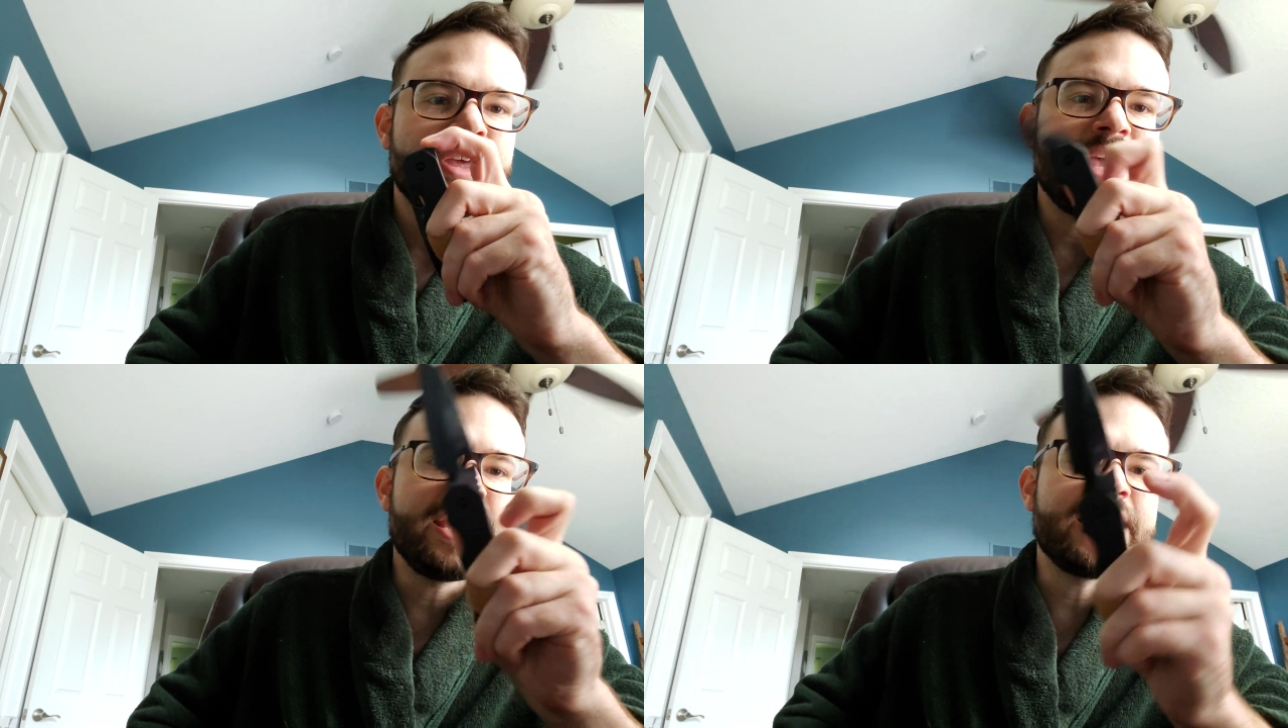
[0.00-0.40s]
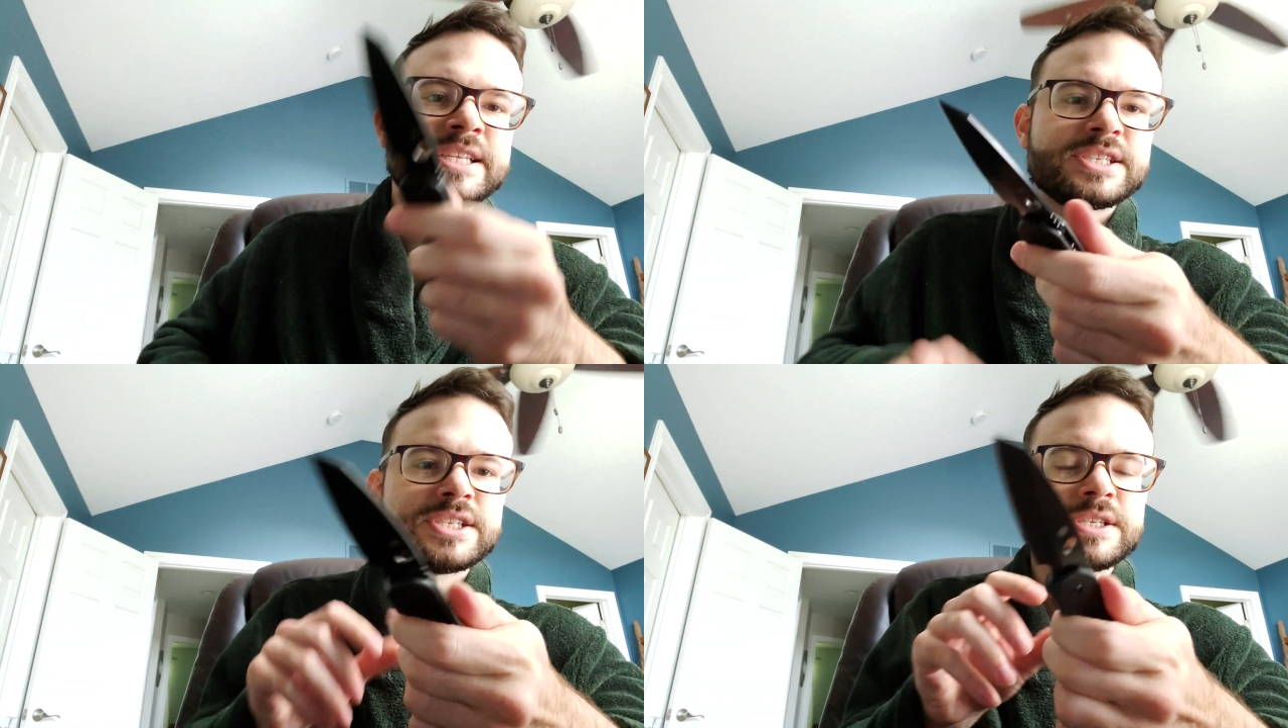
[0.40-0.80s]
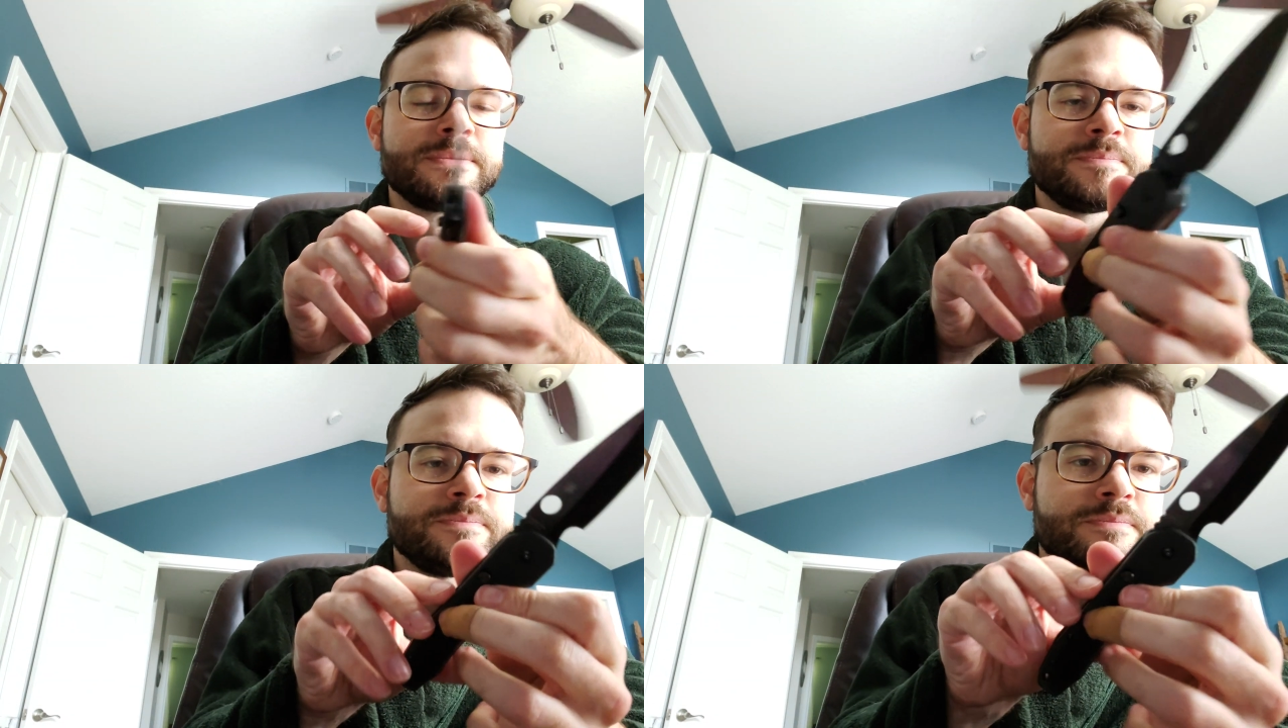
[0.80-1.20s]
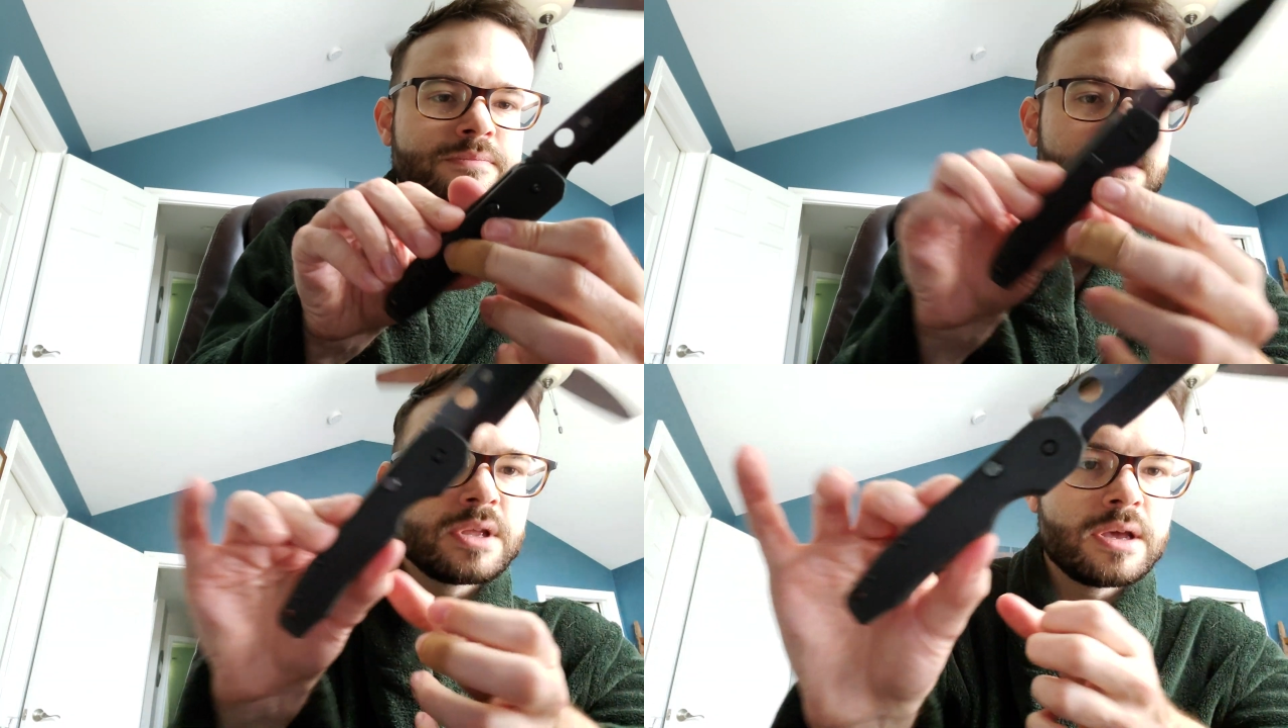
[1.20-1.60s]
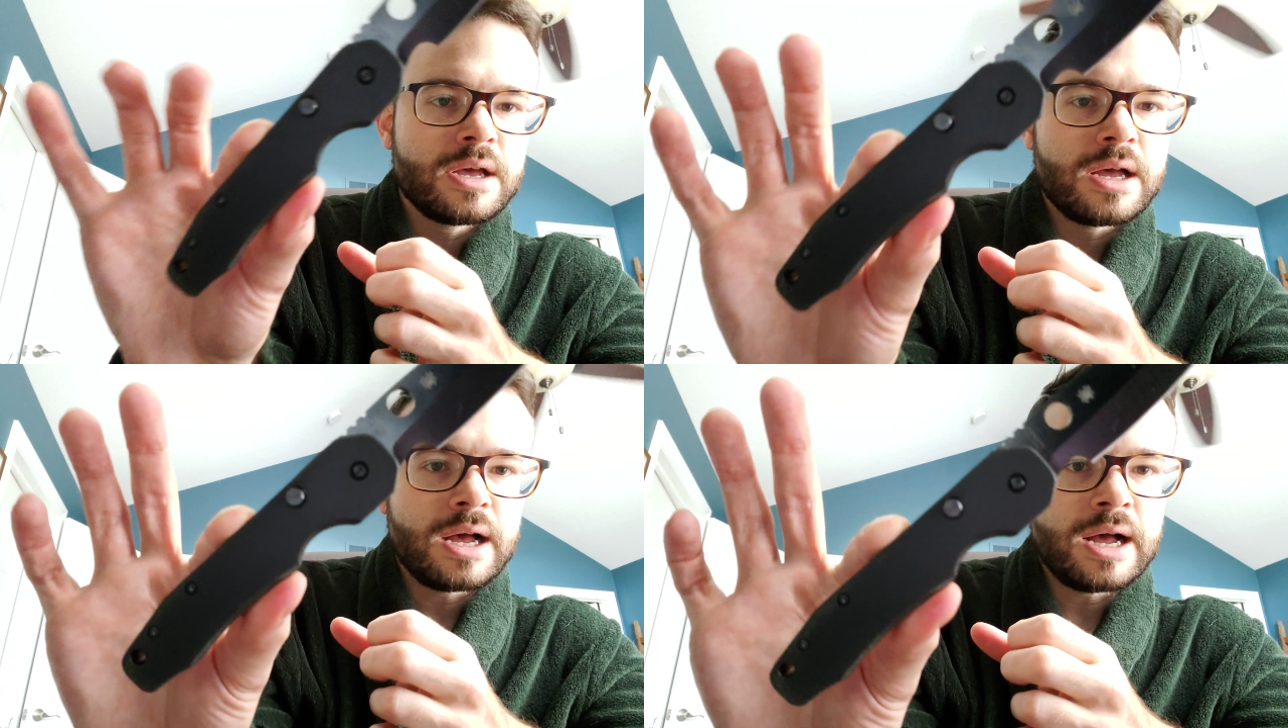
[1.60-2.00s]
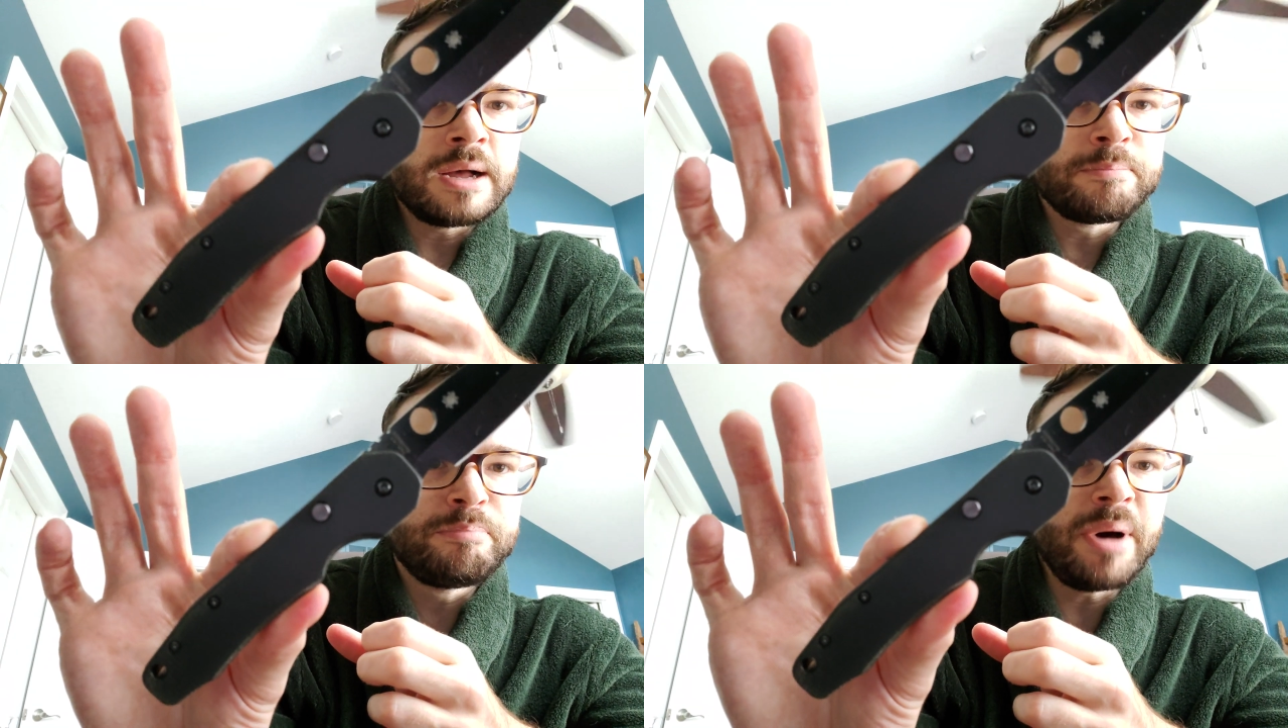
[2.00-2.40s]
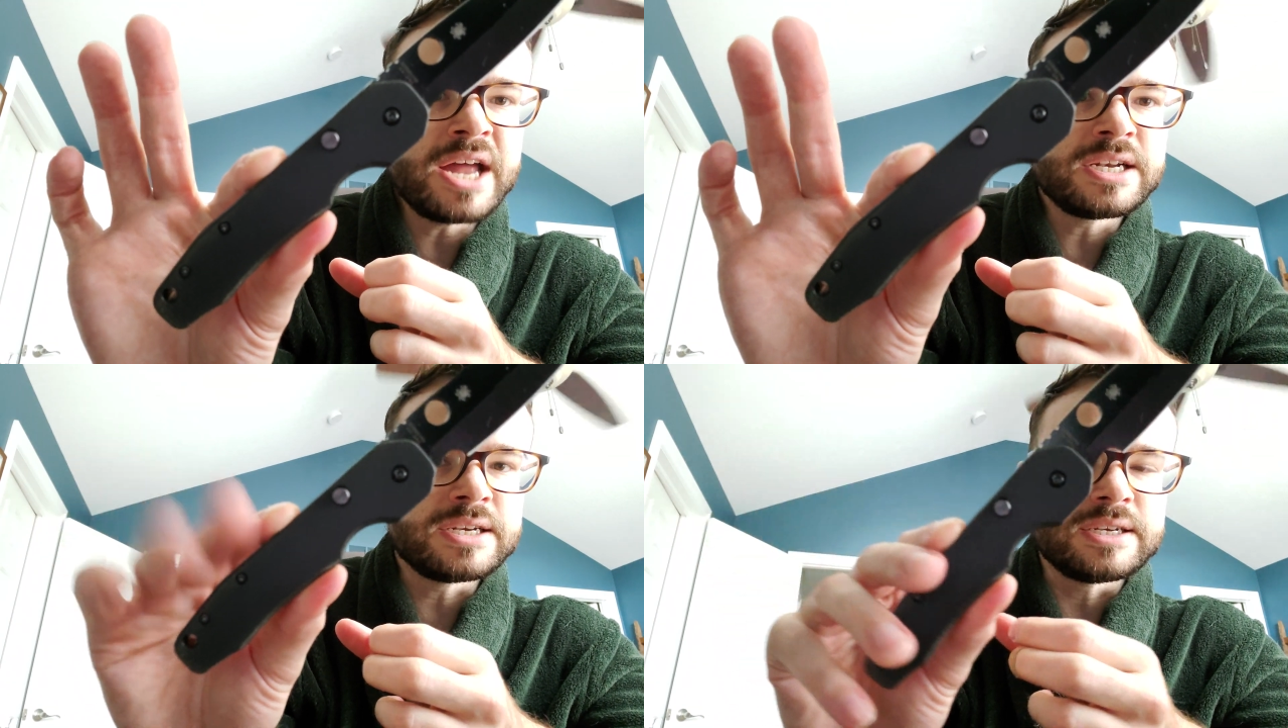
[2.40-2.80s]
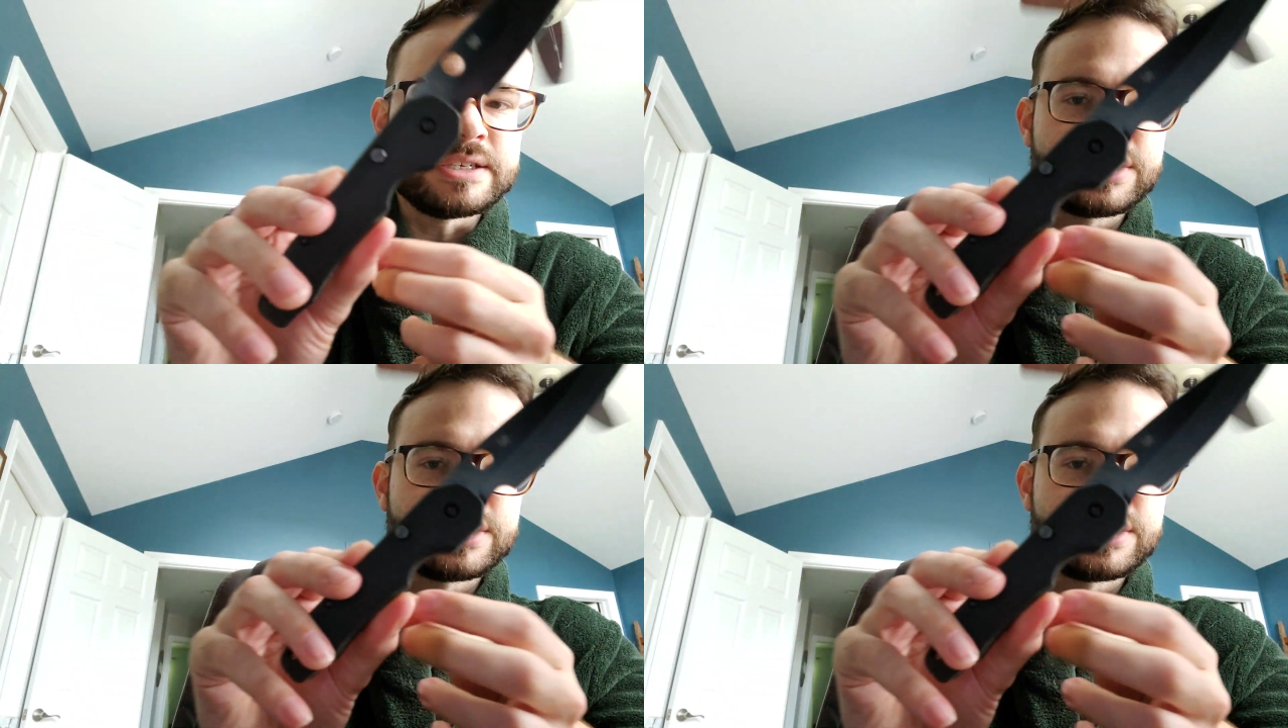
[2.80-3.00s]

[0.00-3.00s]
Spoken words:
It's a button.